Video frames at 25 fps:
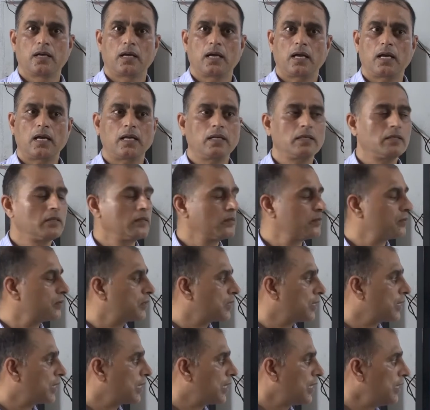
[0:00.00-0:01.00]

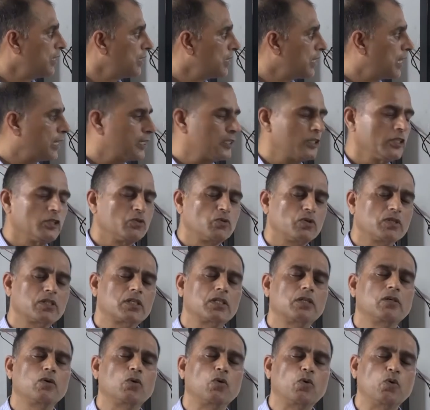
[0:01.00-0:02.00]
And in that
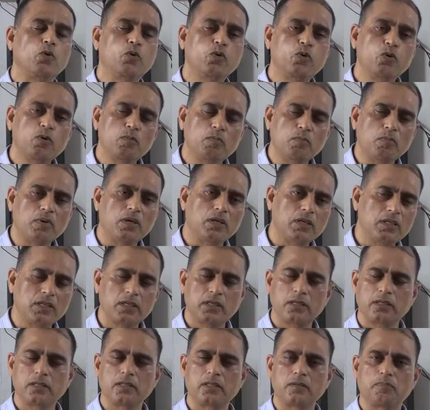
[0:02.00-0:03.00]
situation, who
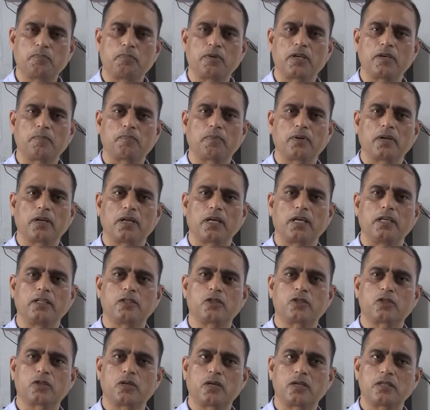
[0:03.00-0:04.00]
murdered the people in
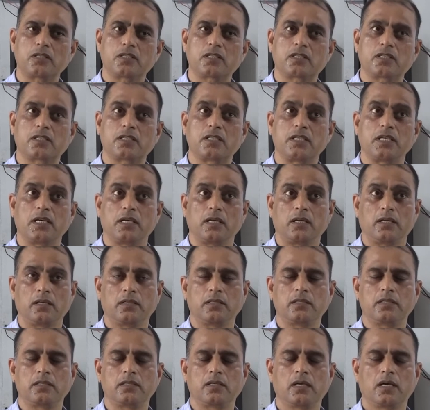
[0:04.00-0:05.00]
such
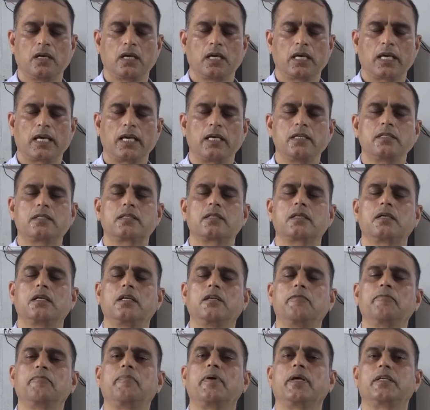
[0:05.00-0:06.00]
scenes is
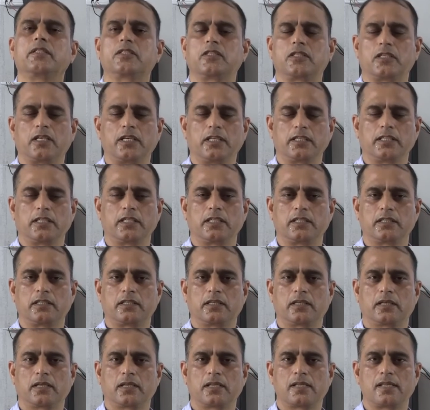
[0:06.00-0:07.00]
investigated.
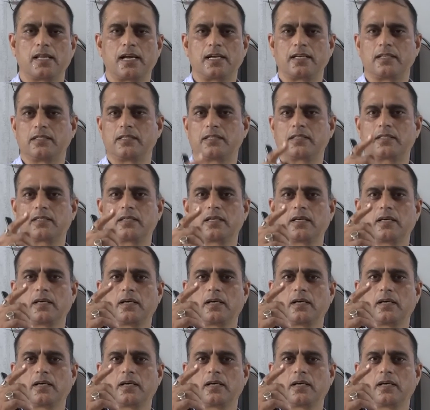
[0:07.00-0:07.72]
That is,